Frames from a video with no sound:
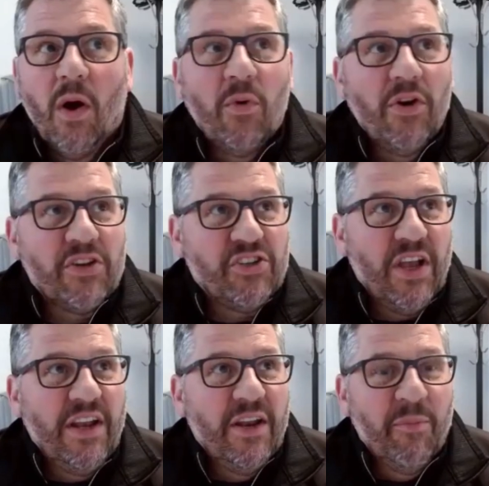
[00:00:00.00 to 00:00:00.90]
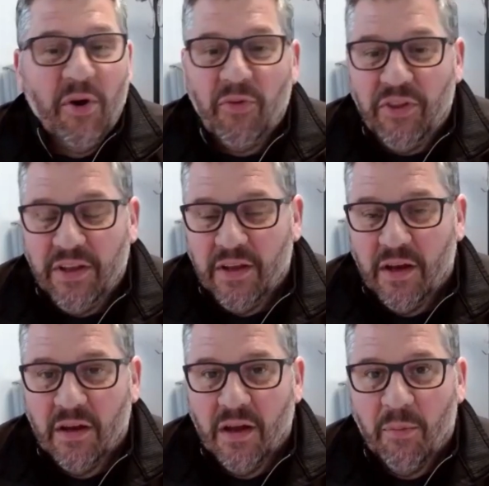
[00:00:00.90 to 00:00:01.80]
we're excited about
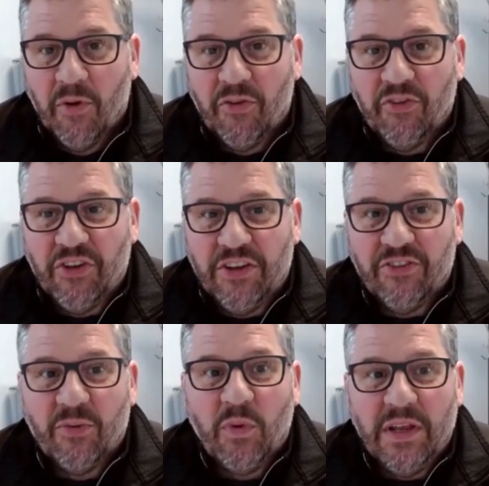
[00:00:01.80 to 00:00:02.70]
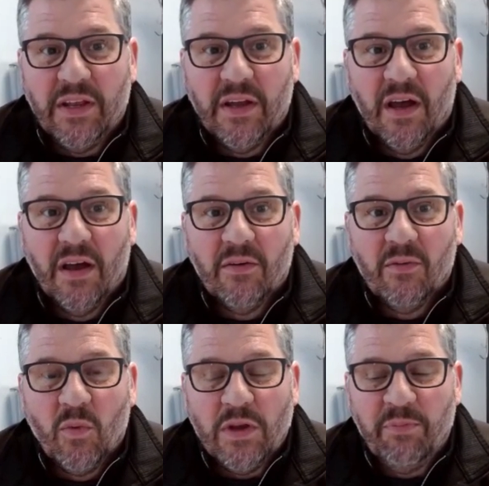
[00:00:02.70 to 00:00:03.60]
the season. We
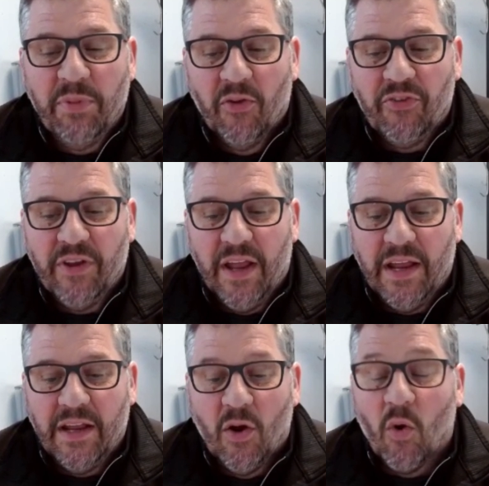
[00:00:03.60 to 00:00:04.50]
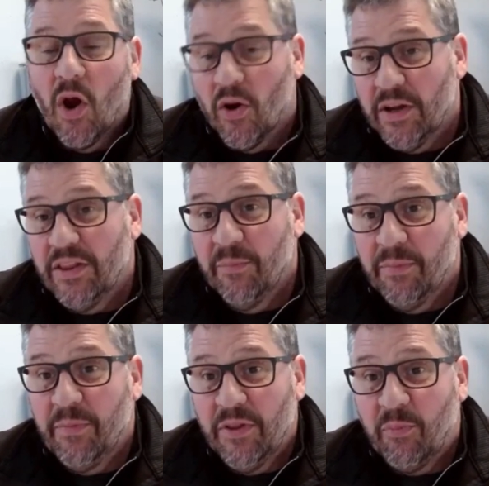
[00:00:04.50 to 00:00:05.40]
built or are
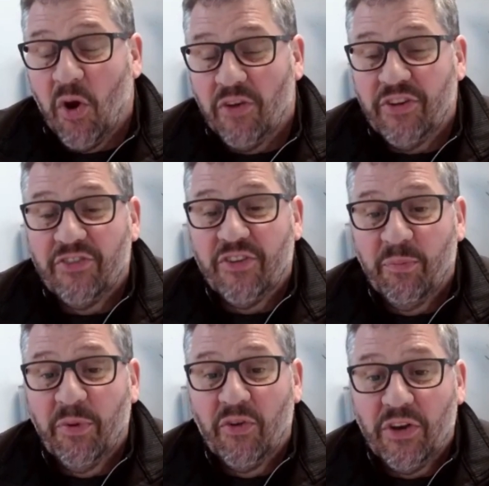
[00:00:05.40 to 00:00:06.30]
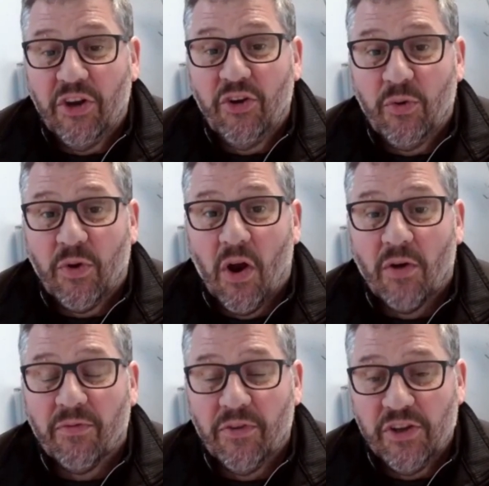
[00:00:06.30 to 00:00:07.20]
in the process of building a new
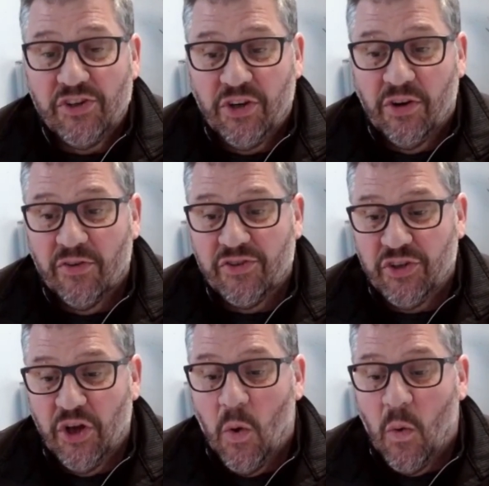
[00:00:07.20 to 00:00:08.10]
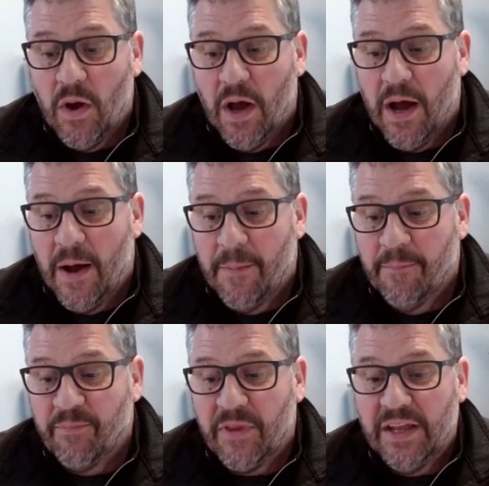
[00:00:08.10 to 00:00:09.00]
car for this year. So
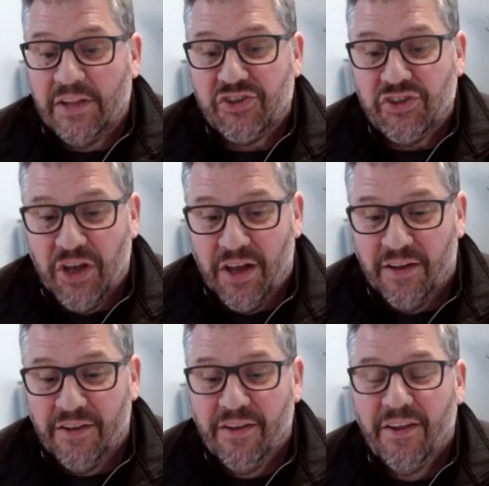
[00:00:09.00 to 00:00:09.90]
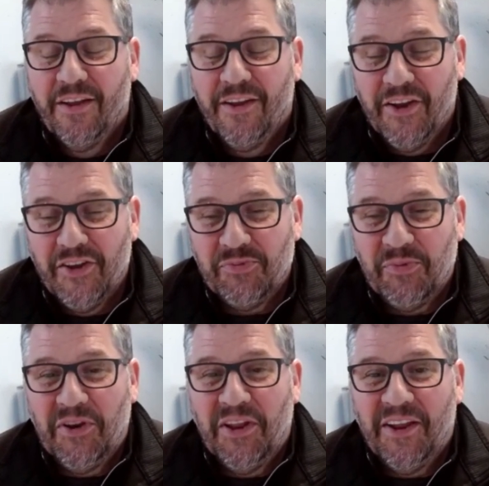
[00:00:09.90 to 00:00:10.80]
it's
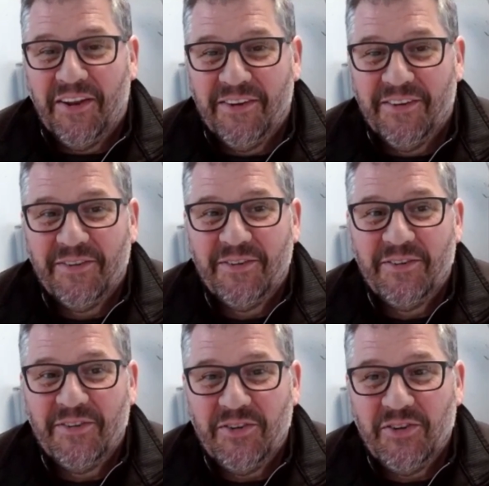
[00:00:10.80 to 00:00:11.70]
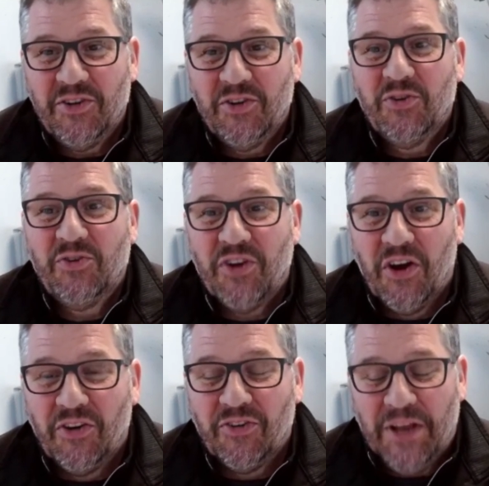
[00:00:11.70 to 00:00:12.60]
been a huge
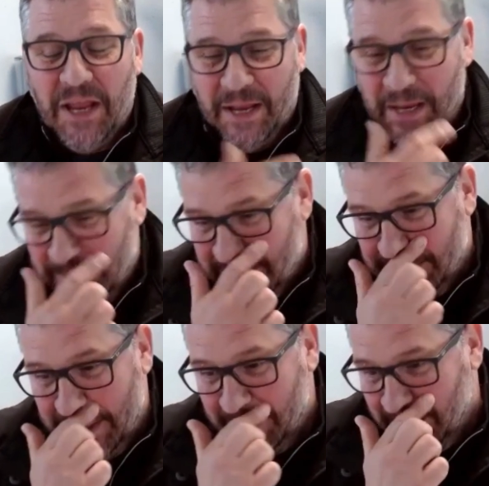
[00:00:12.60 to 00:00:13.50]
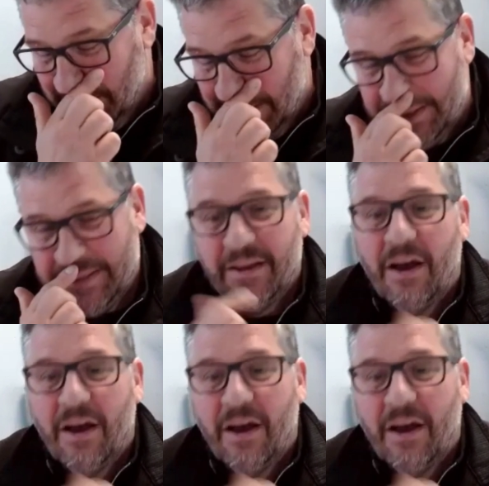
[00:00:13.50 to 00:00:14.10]
undertaking to say the least.